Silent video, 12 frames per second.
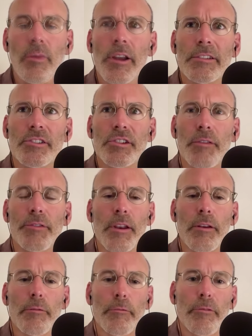has
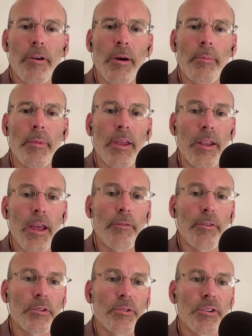shifted from an
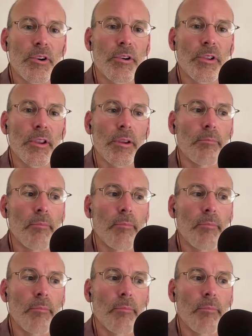evolutionary